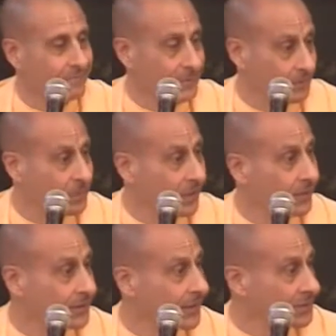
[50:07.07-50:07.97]
But a
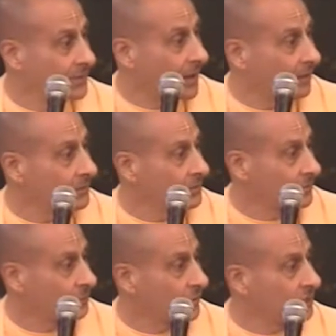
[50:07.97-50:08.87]
parent has
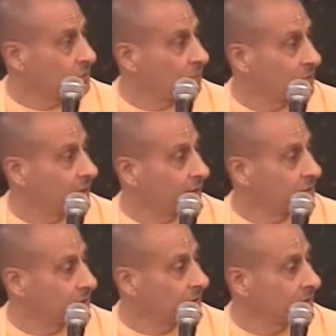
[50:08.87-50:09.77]
knowledge of what its
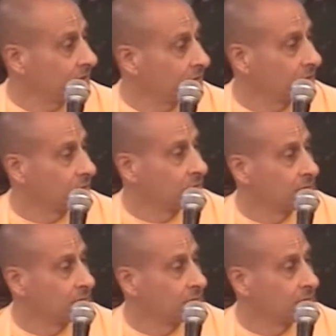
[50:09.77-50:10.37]
potential is.